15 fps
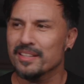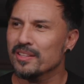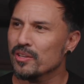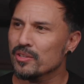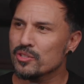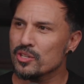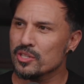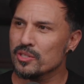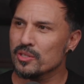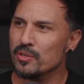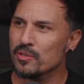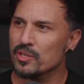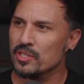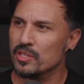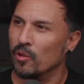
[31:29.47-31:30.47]
There's just
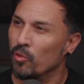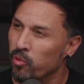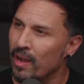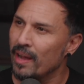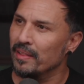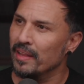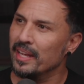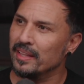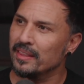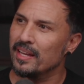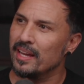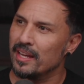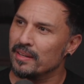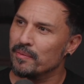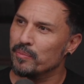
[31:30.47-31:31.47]
there's just a lot like
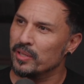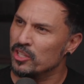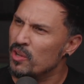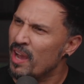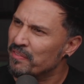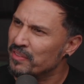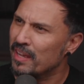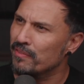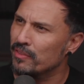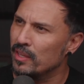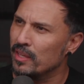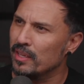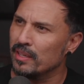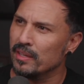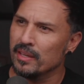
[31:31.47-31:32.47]
that, but you have to have
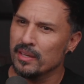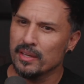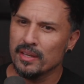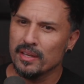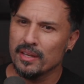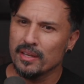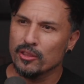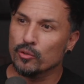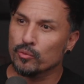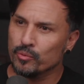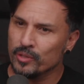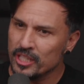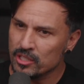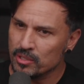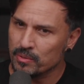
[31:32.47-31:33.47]
the the
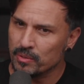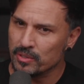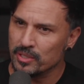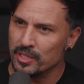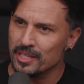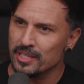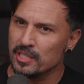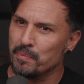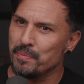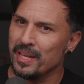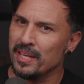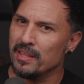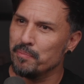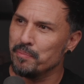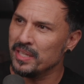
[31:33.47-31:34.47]
resources to
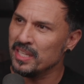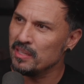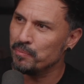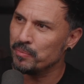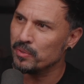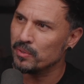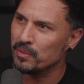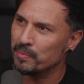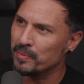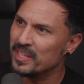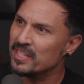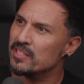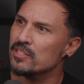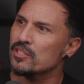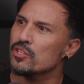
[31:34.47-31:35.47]
pay the people
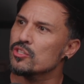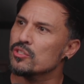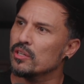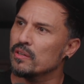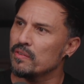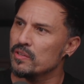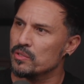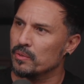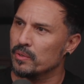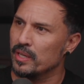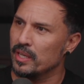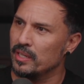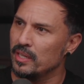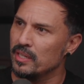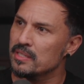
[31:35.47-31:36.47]
because it's a service
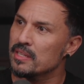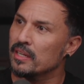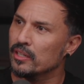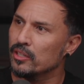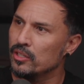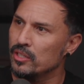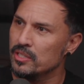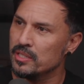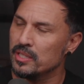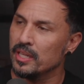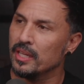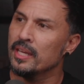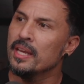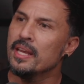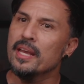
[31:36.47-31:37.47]
oriented, it's not yeah, a goods
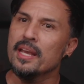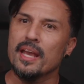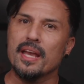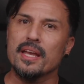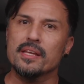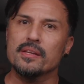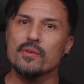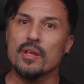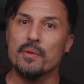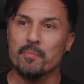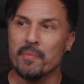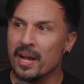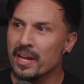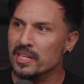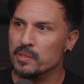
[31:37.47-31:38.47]
thing. Right. And in
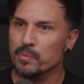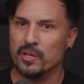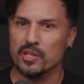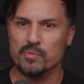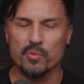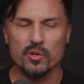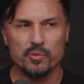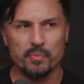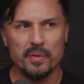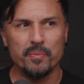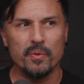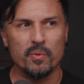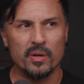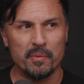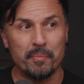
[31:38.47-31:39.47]
my experience, most
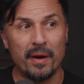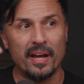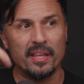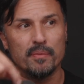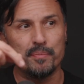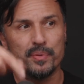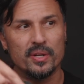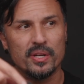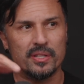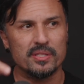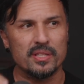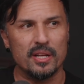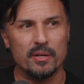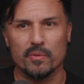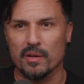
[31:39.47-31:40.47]
people want to buy the books,
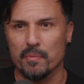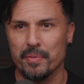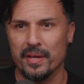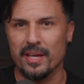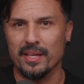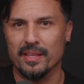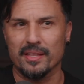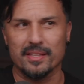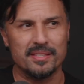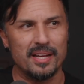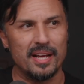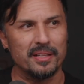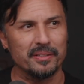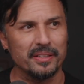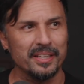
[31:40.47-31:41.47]
they don't want to pay the
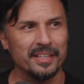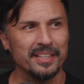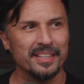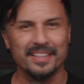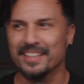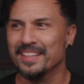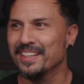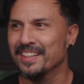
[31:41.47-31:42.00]
salary. That's right. Yeah. yeah